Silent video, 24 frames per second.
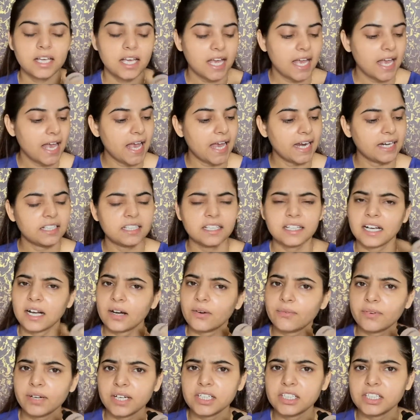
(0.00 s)
and the
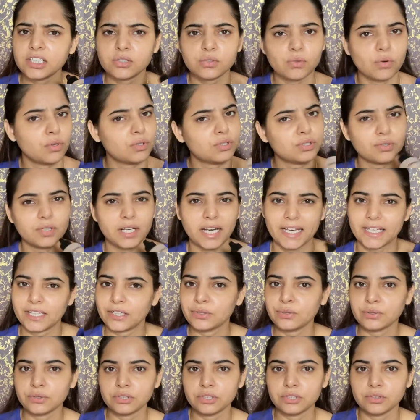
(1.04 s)
coverage is also like
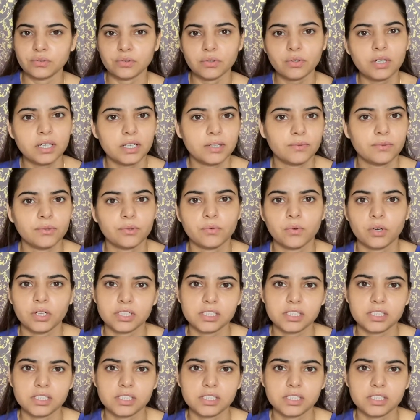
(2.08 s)
good, if you want